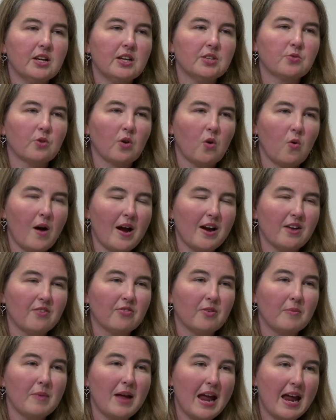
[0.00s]
is required
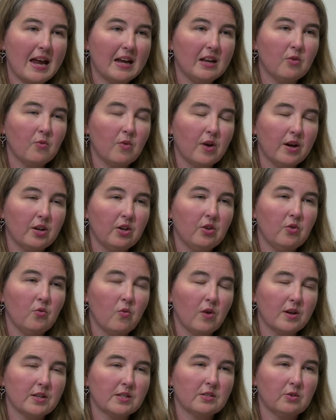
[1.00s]
from anyone who
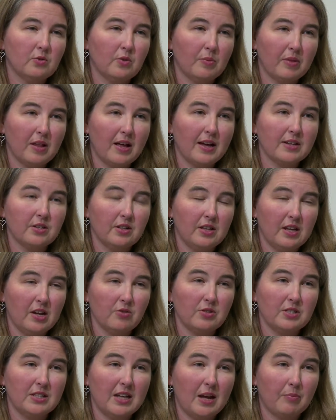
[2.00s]
wants to apply to the
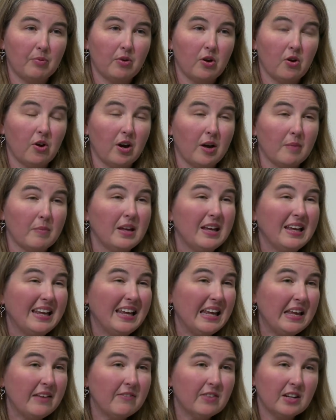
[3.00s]
OTA program,
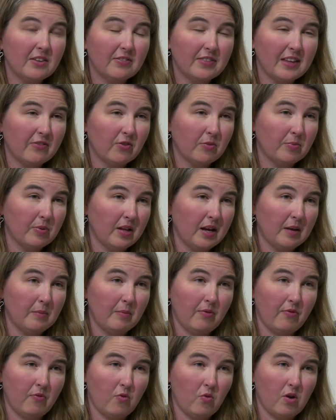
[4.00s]
even if they've applied
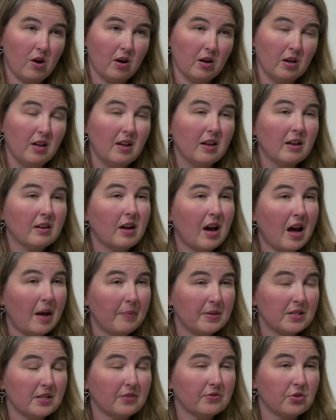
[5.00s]
before.
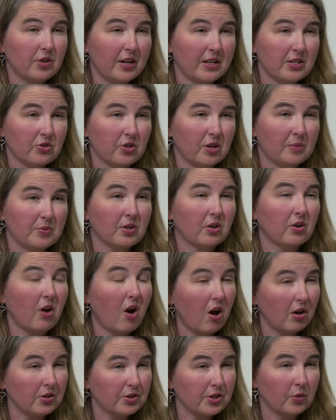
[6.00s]
Copies of transcripts are
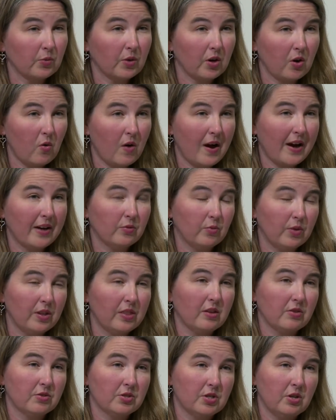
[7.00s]
also required with
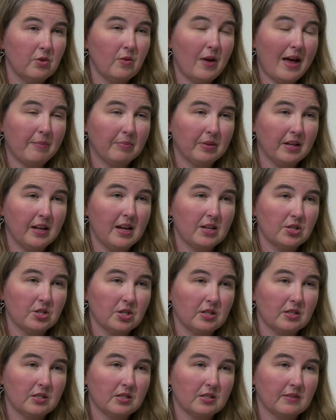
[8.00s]
those new
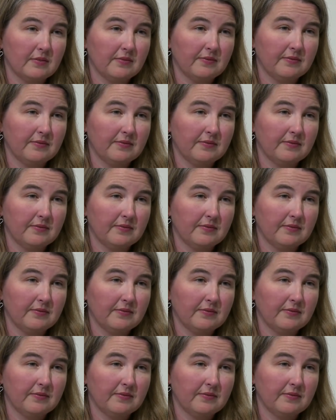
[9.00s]
applications.